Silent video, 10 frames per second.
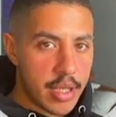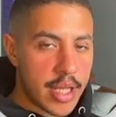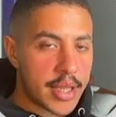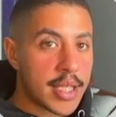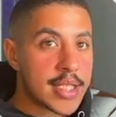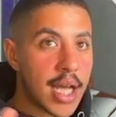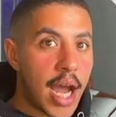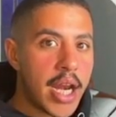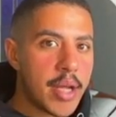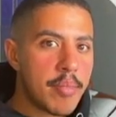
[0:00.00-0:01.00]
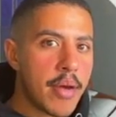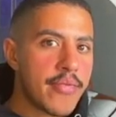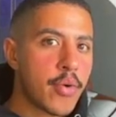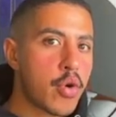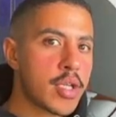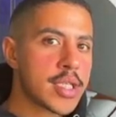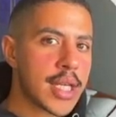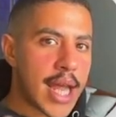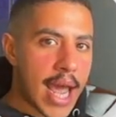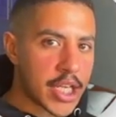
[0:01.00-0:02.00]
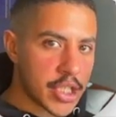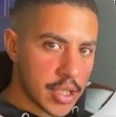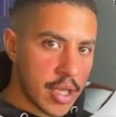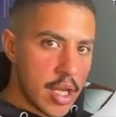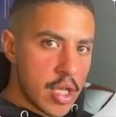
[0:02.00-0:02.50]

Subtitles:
that this item affords an action.